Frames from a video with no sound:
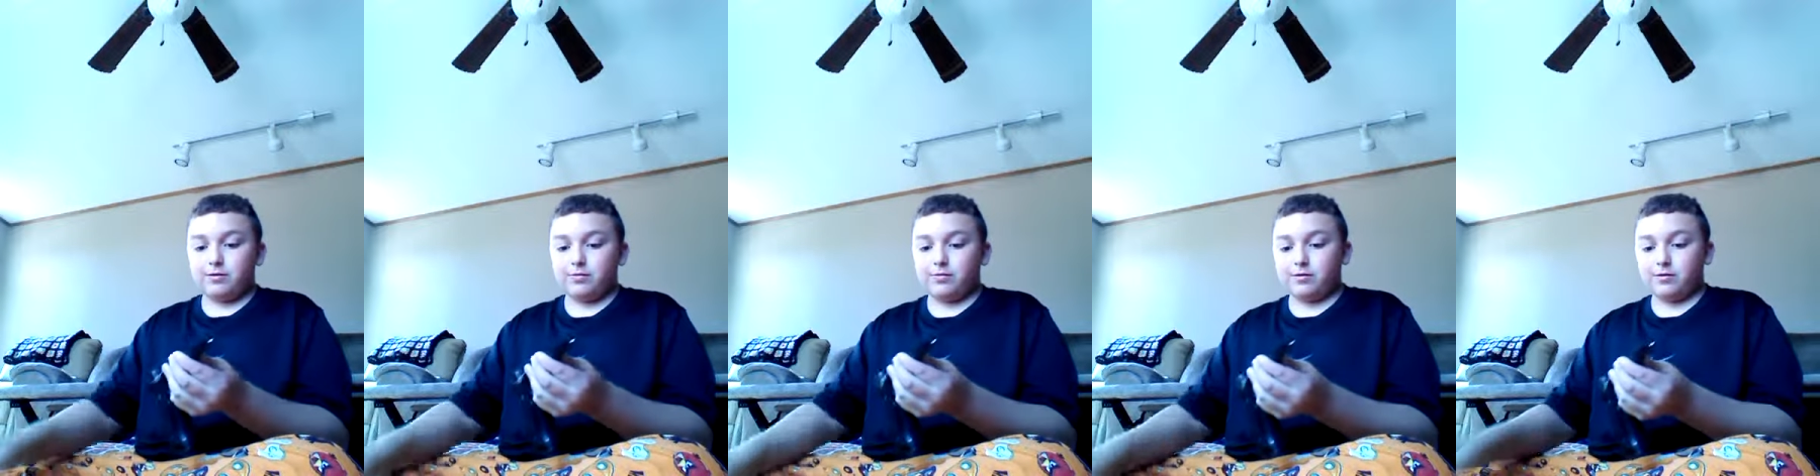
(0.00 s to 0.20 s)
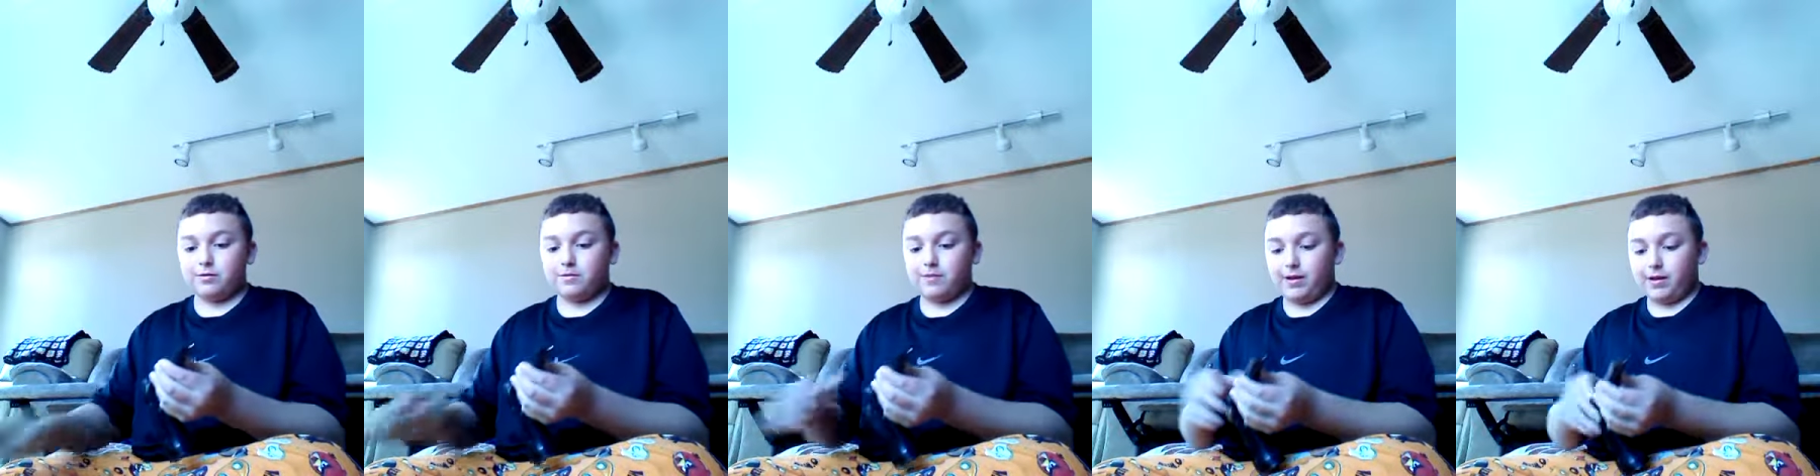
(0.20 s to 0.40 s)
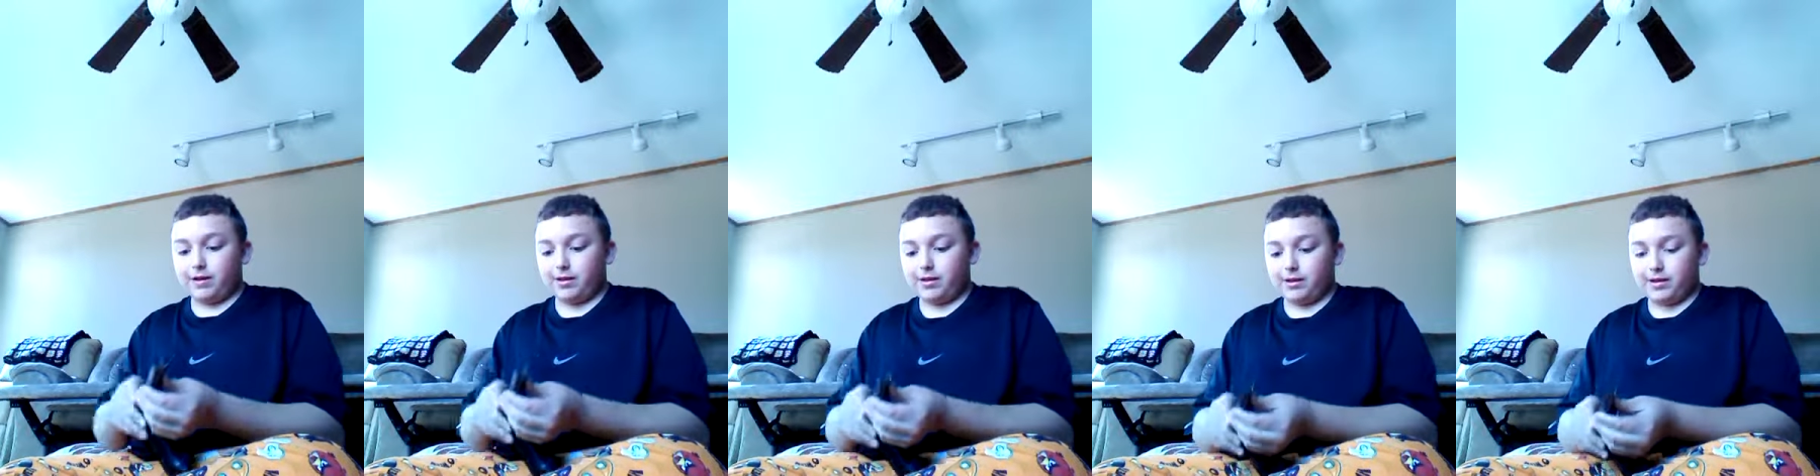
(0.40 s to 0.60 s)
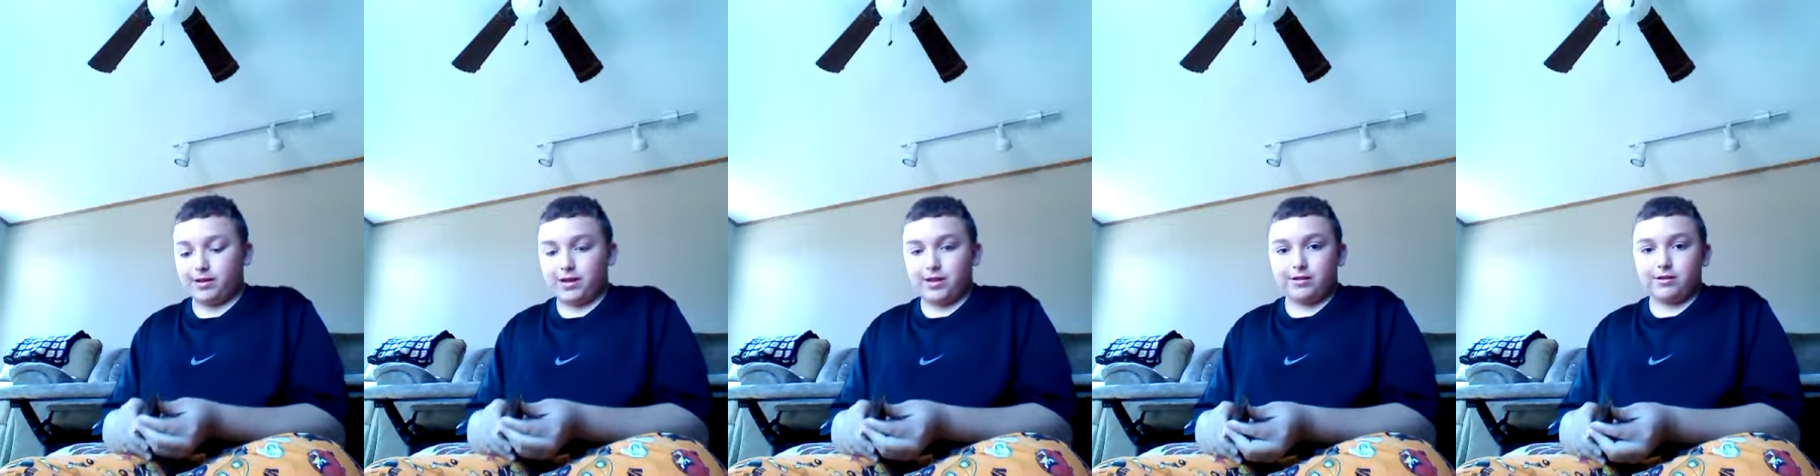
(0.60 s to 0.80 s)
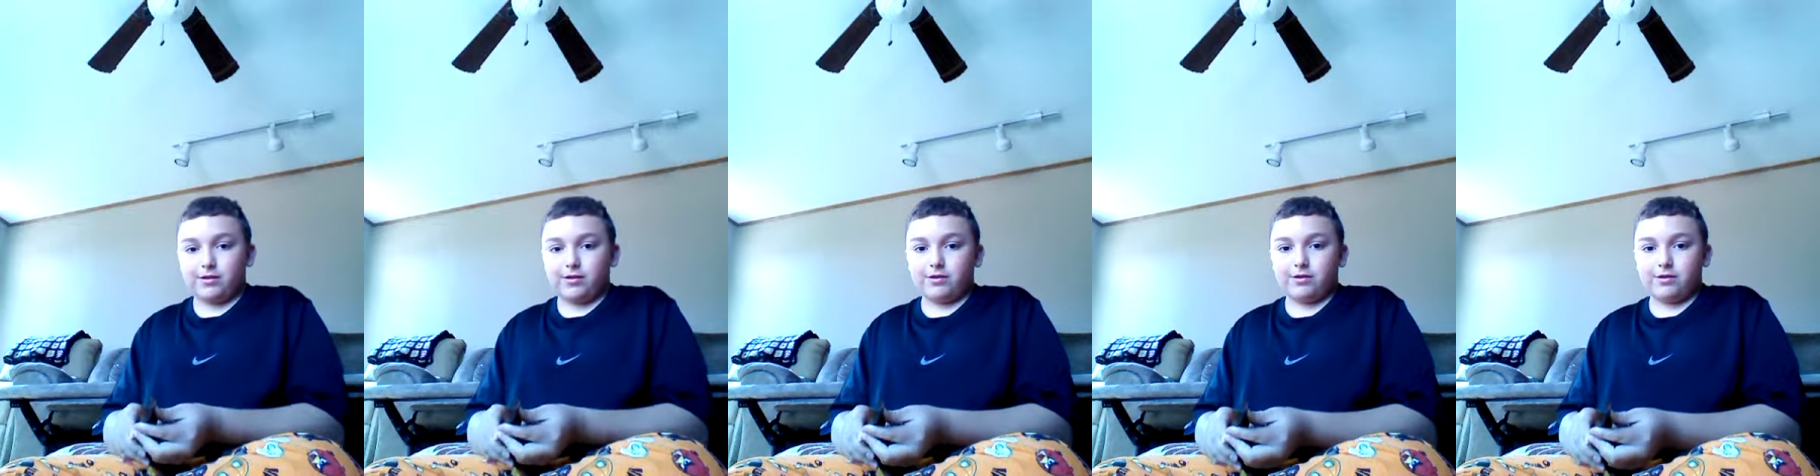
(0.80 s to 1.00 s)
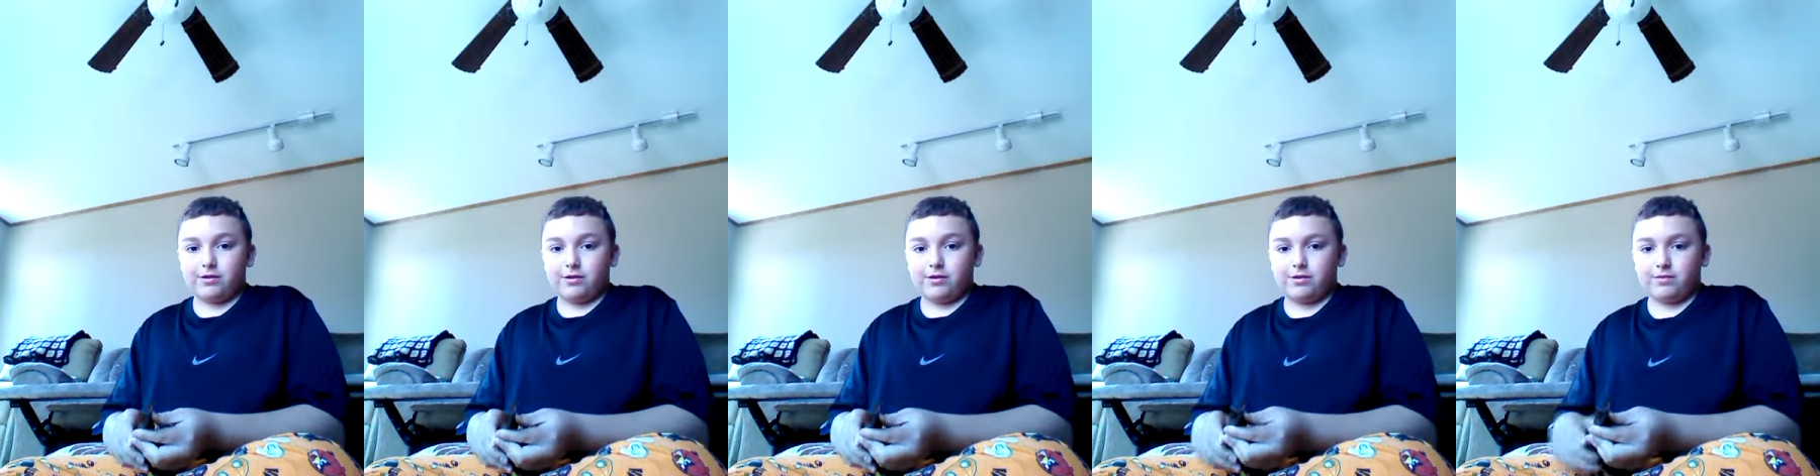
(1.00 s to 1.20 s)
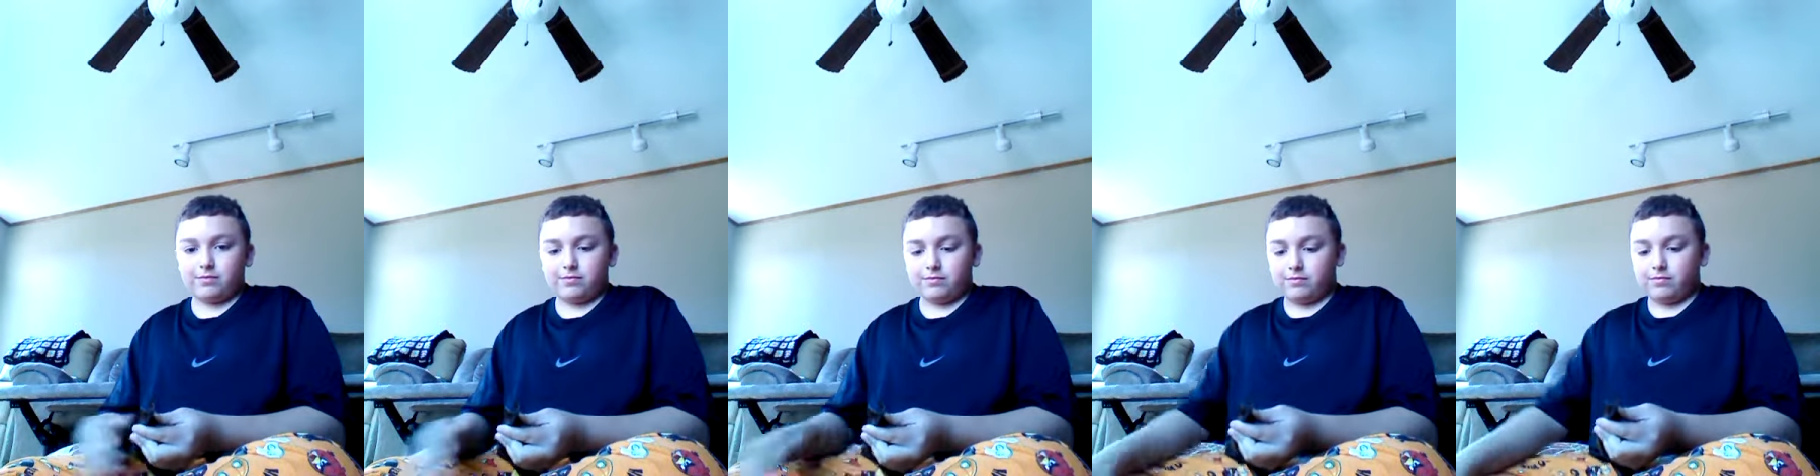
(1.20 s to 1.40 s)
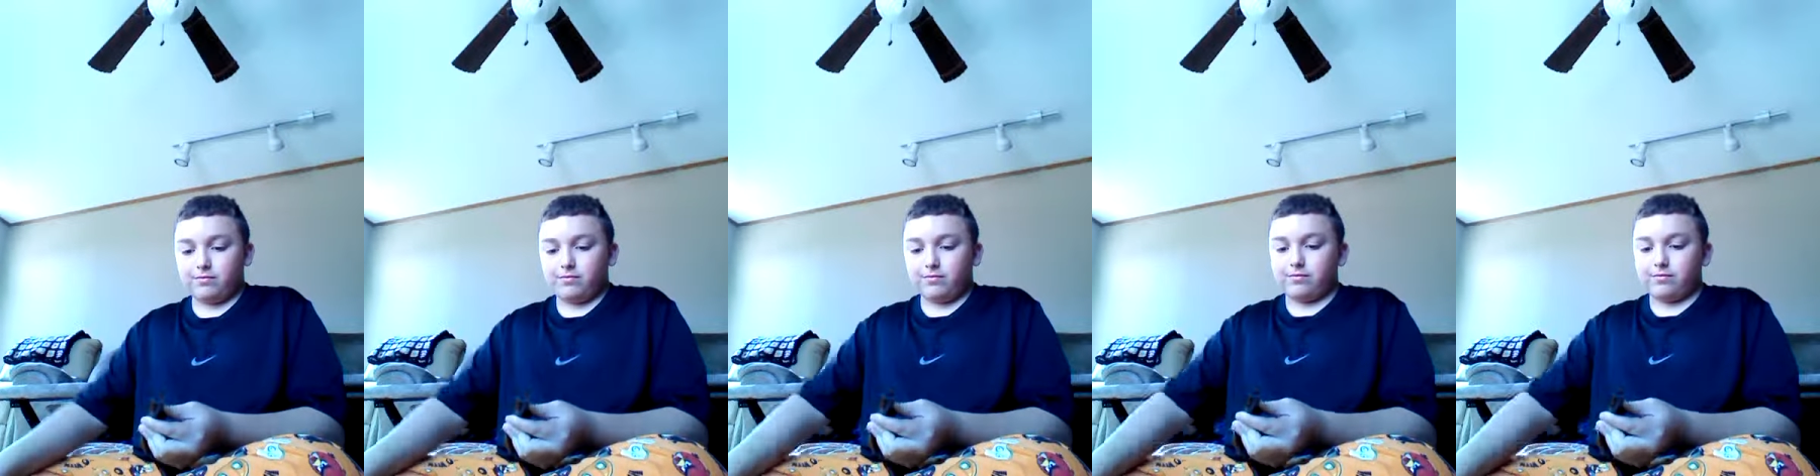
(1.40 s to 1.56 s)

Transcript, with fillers: Put it back together and just